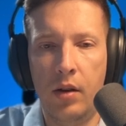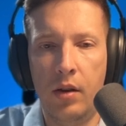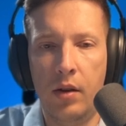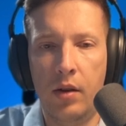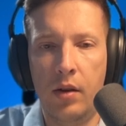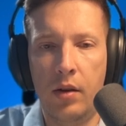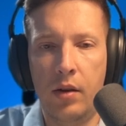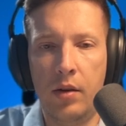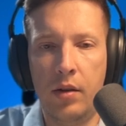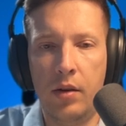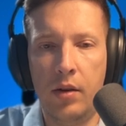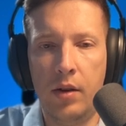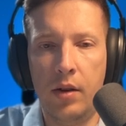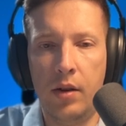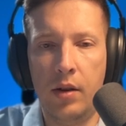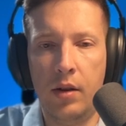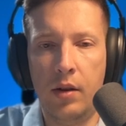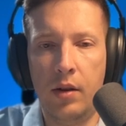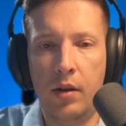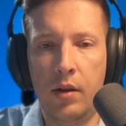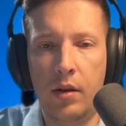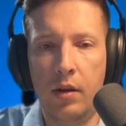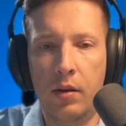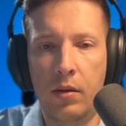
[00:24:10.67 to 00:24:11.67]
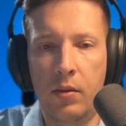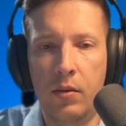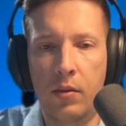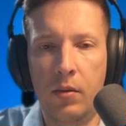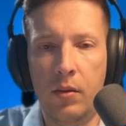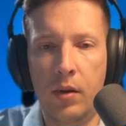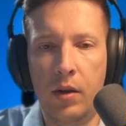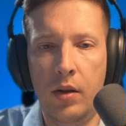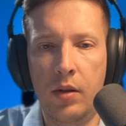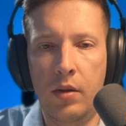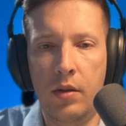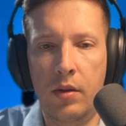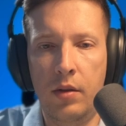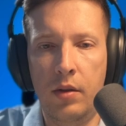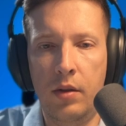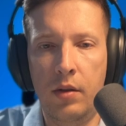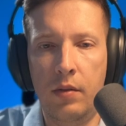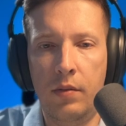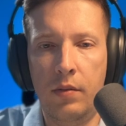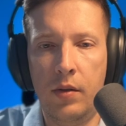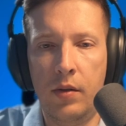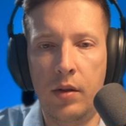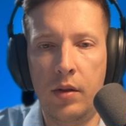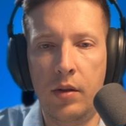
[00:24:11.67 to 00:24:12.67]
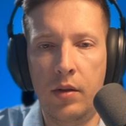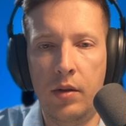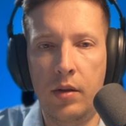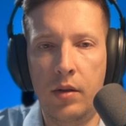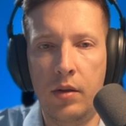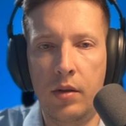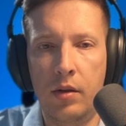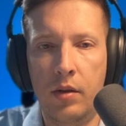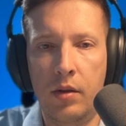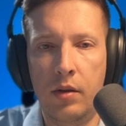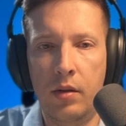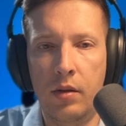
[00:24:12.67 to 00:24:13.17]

Then it calculates difference.